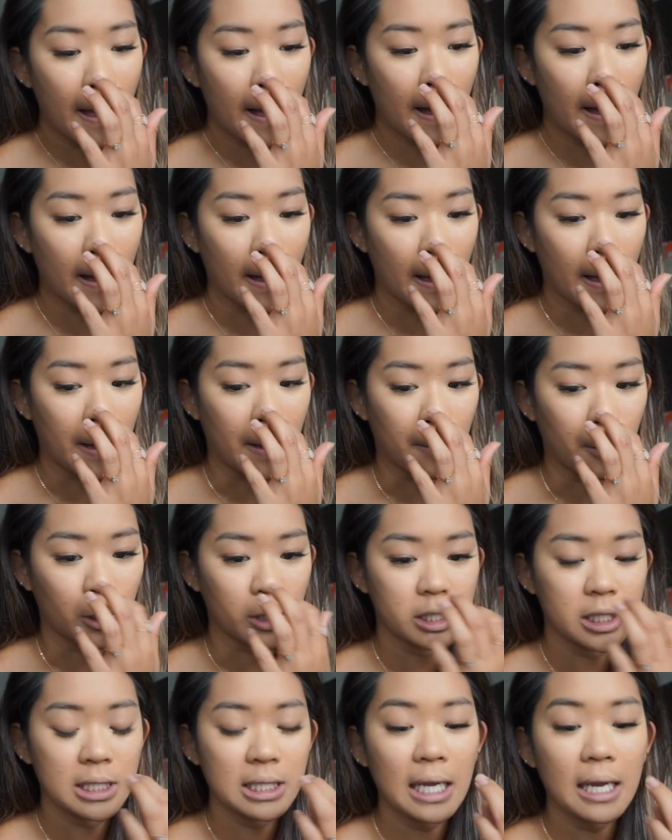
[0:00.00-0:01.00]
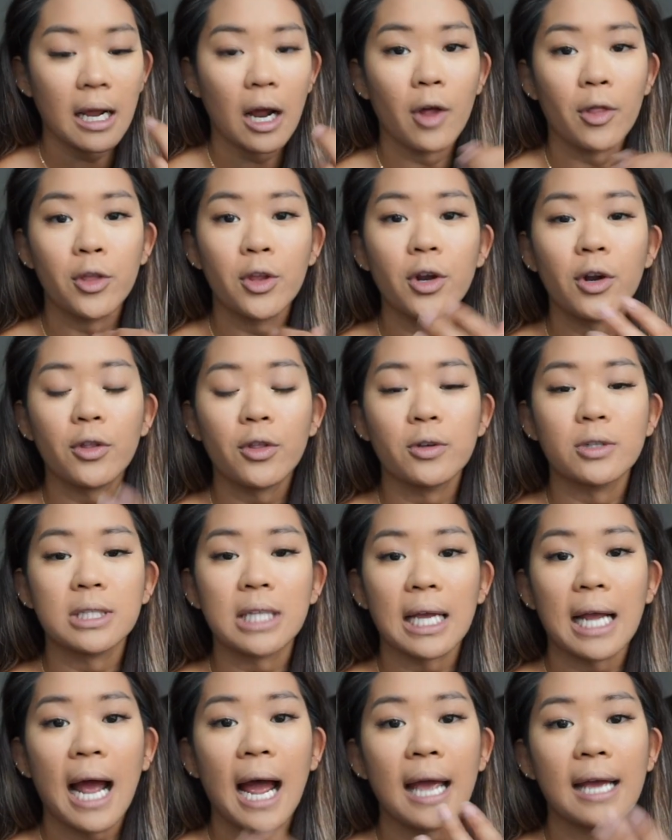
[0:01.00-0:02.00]
Or just like, you know, those
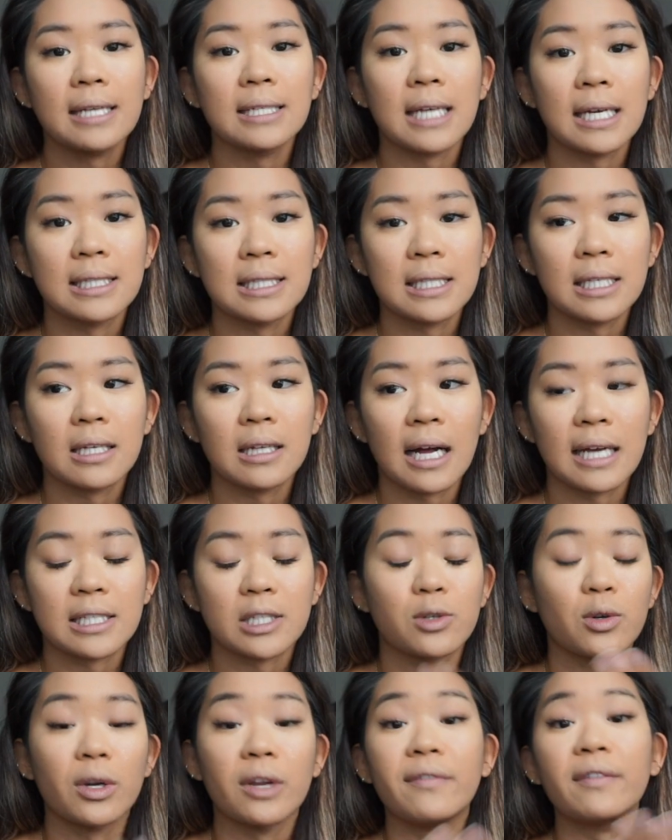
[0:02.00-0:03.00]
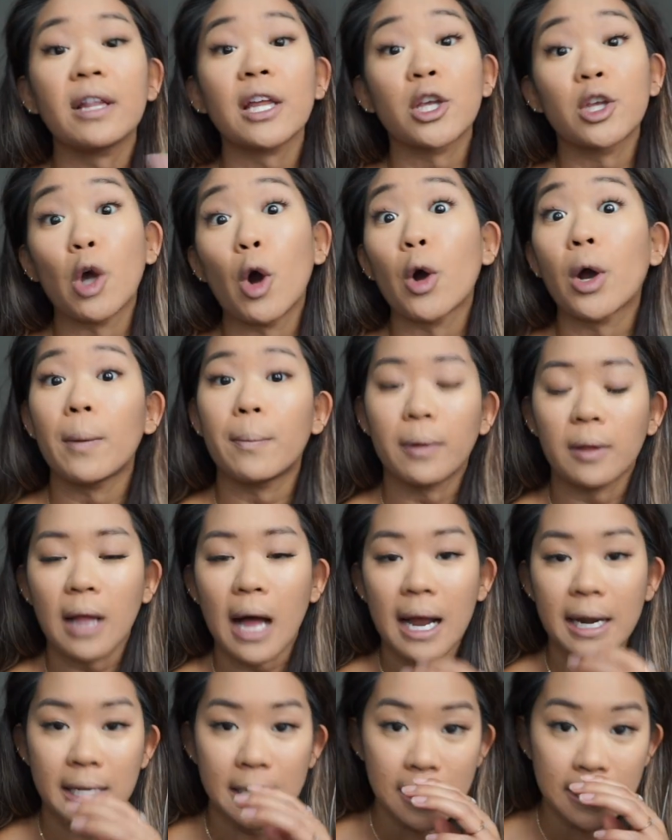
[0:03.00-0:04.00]
like high intensity classes, or even like yoga,
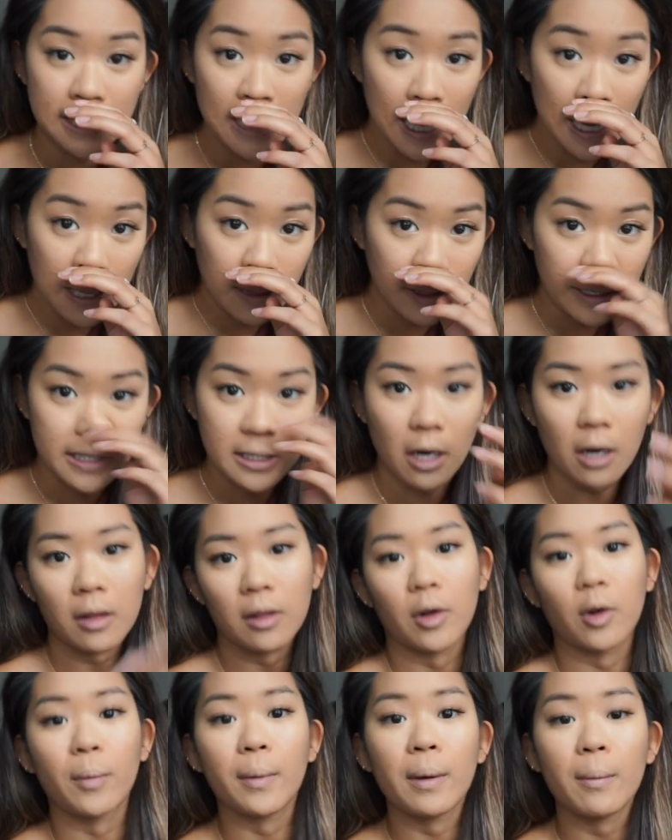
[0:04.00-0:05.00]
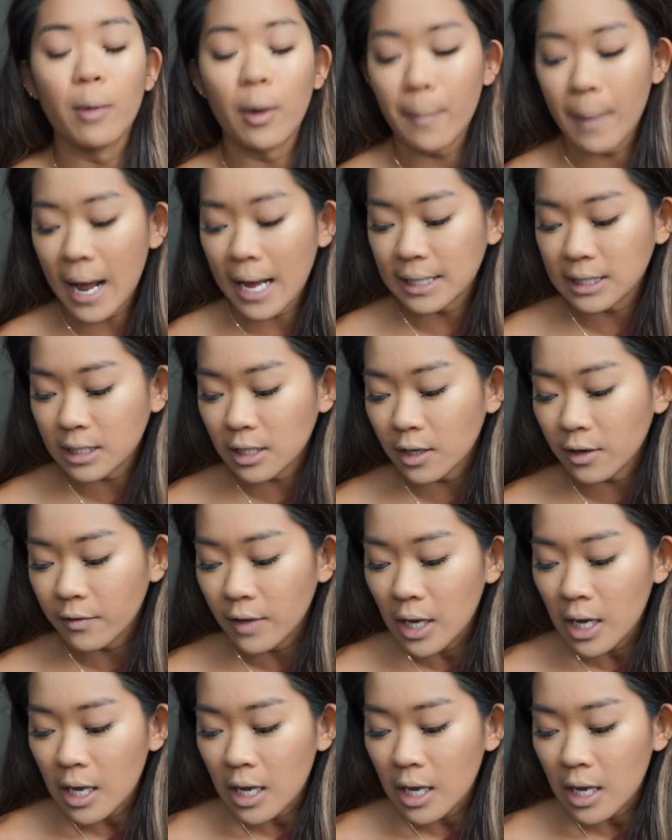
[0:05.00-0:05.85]
Pilates, things that are a little bit more passive.